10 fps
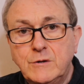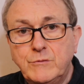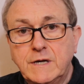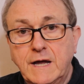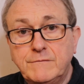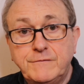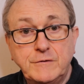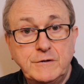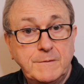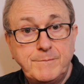we can
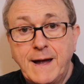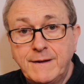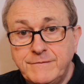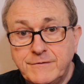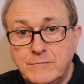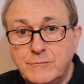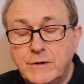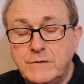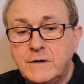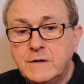feel
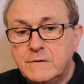abandonment,